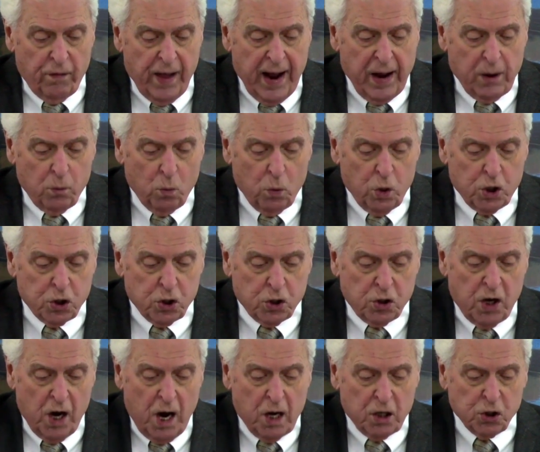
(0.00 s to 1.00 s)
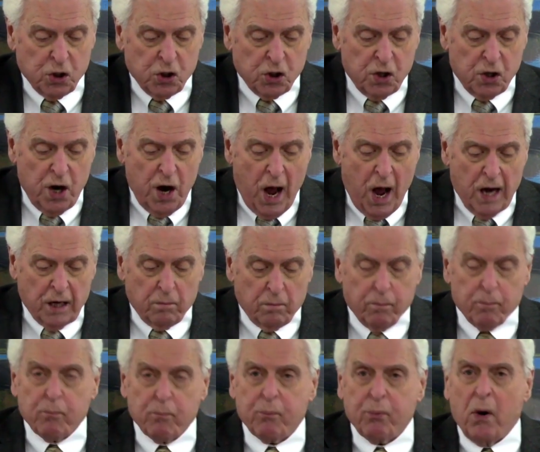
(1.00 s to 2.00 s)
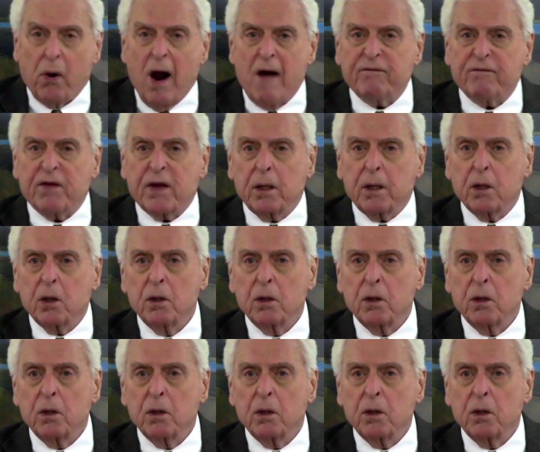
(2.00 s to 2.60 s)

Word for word: that which does not profit.